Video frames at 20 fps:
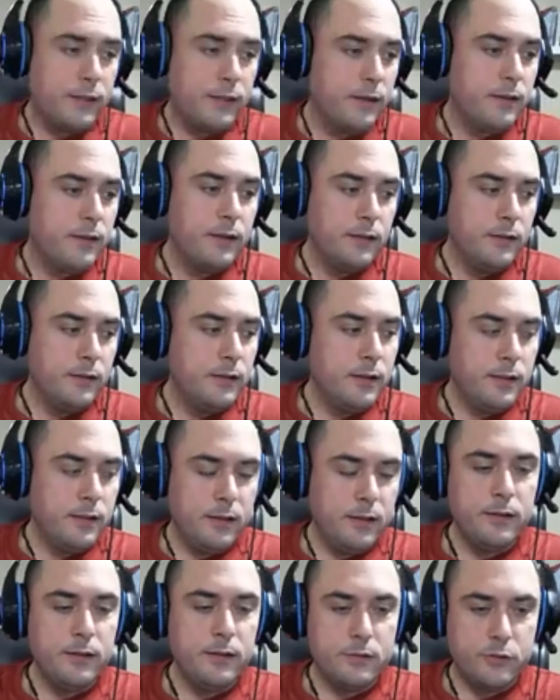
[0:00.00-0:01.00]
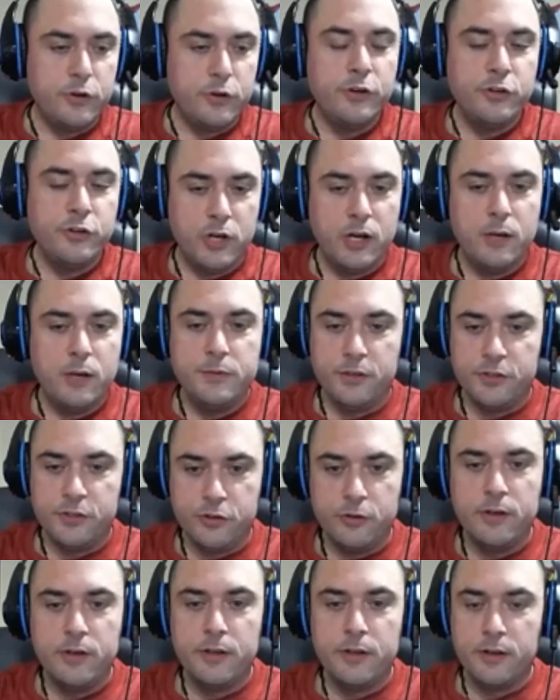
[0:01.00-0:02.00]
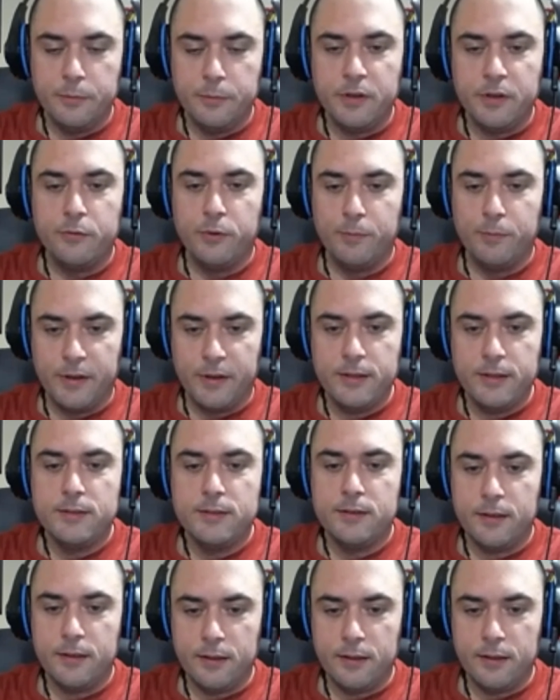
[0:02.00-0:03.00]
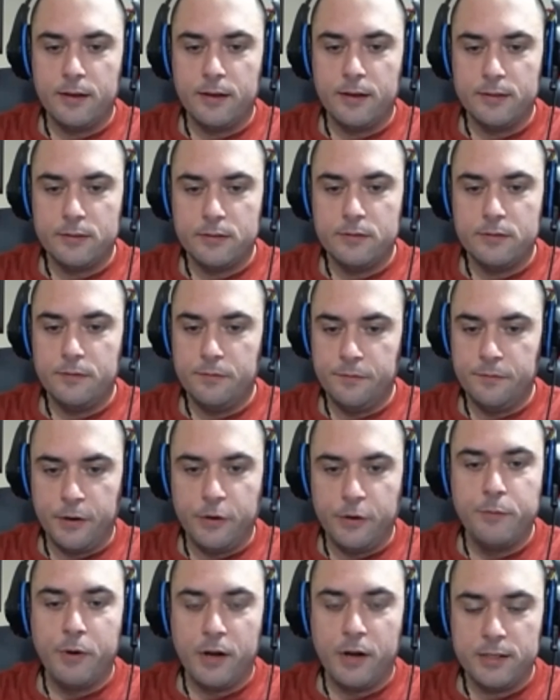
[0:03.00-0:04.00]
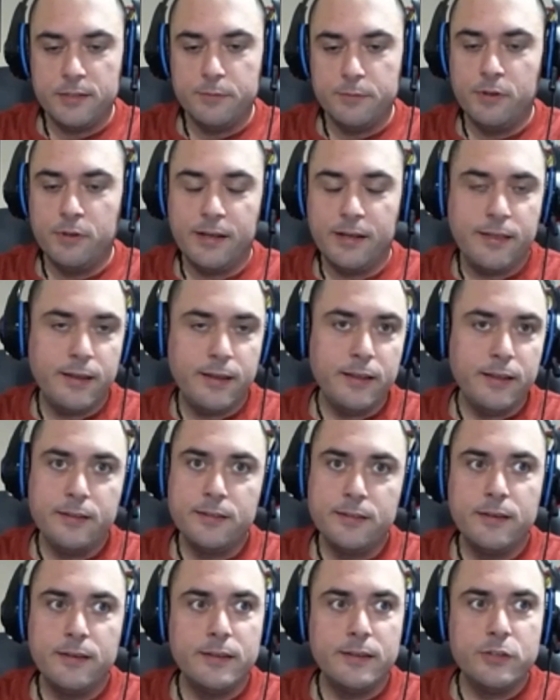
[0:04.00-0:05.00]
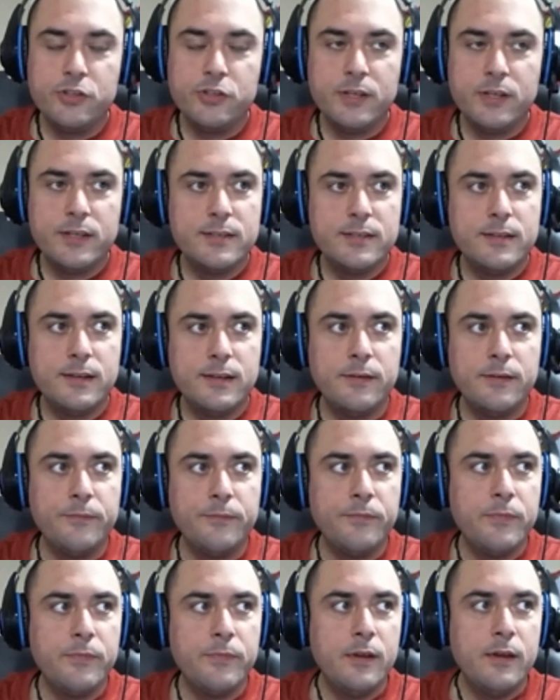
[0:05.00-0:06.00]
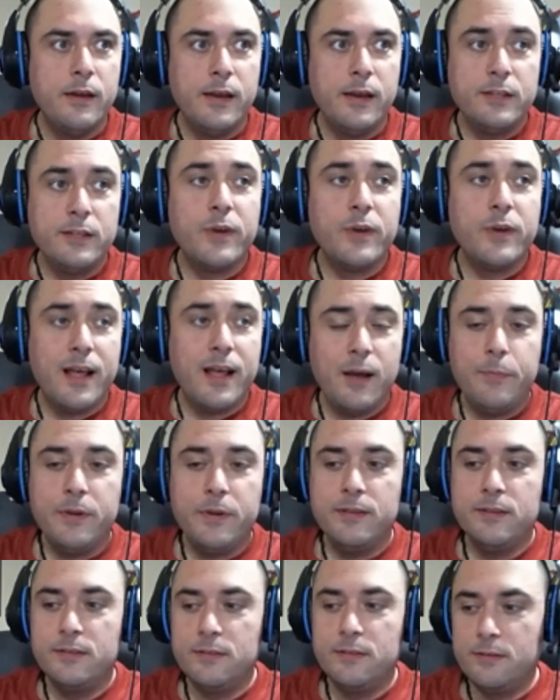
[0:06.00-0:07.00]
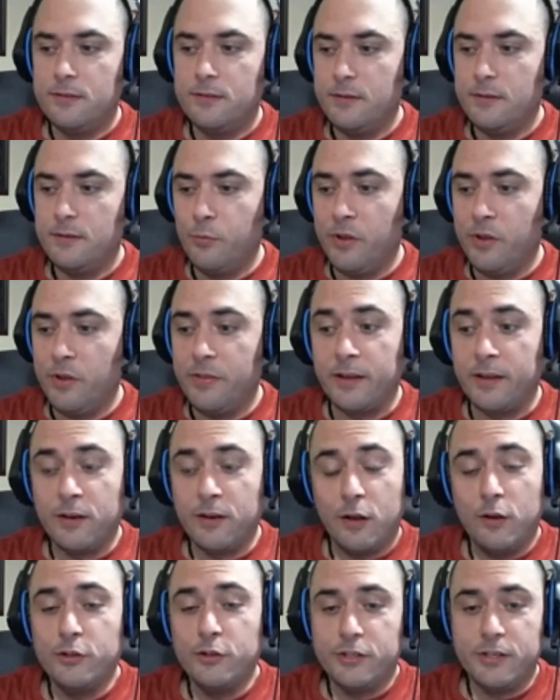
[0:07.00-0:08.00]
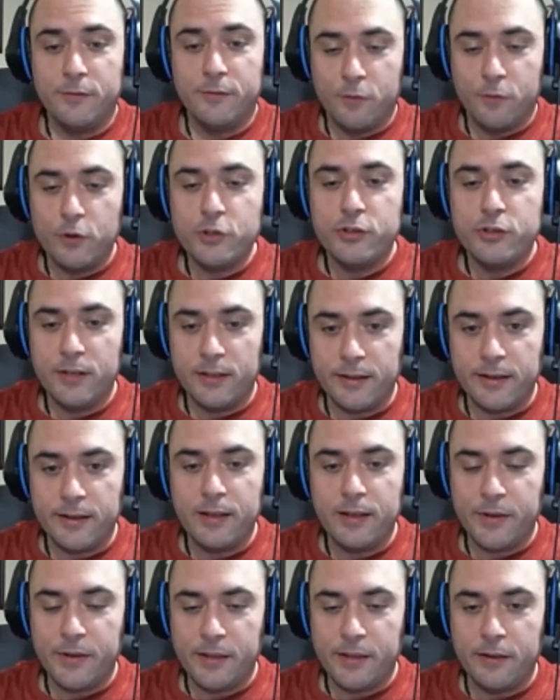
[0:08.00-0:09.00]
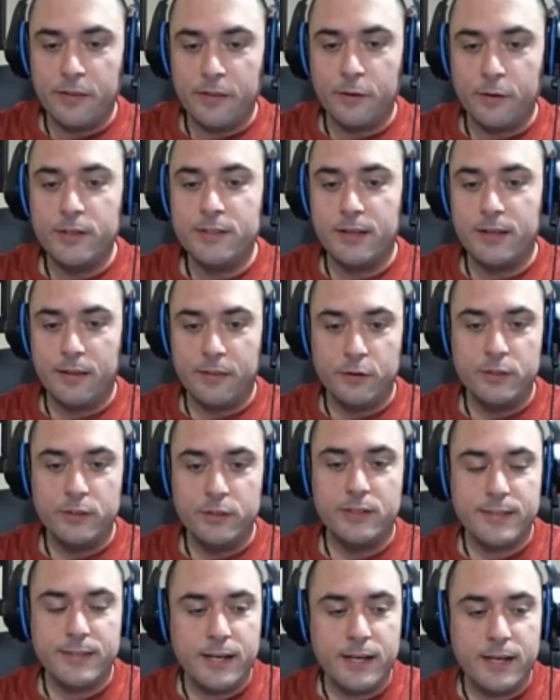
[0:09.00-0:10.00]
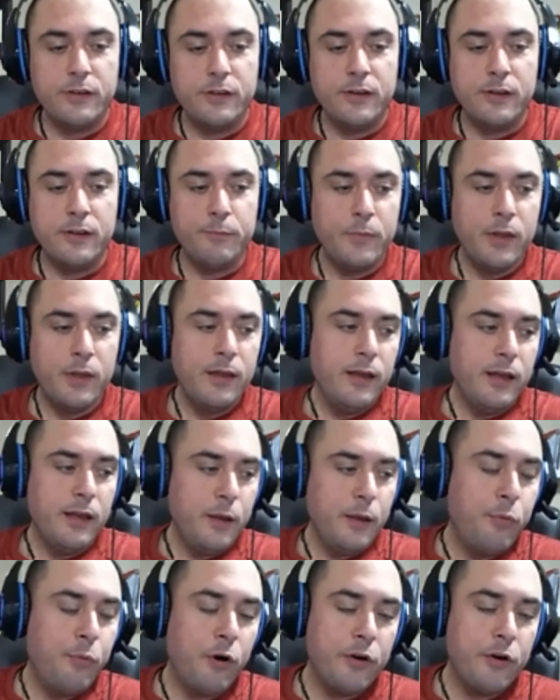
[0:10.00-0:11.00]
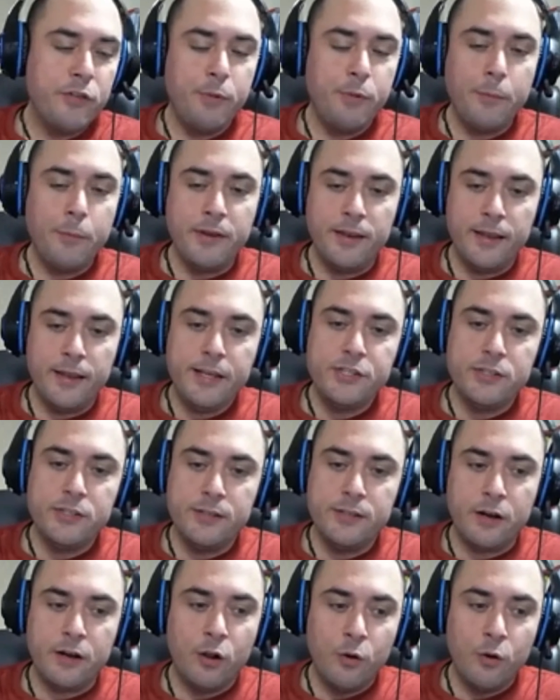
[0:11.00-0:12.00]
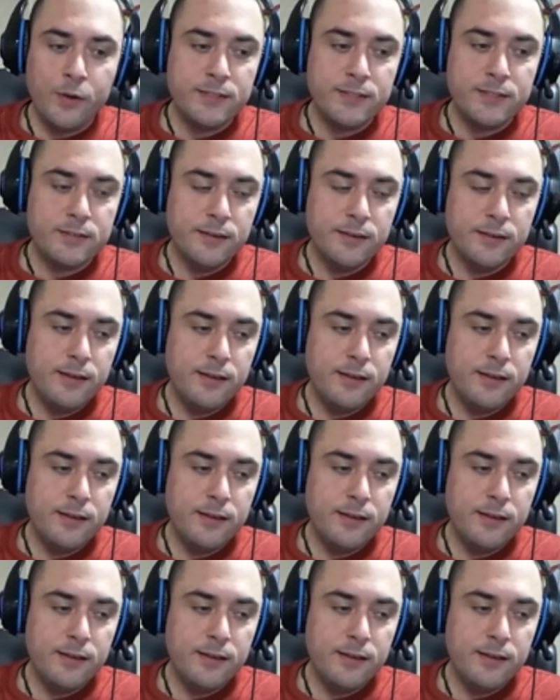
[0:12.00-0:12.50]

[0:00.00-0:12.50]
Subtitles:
think certain jobs are certainly going to be replaced. I think that's very possible. I think it's just it's what happens with technology, unfortunately. I mean, there's a size a part of the population that always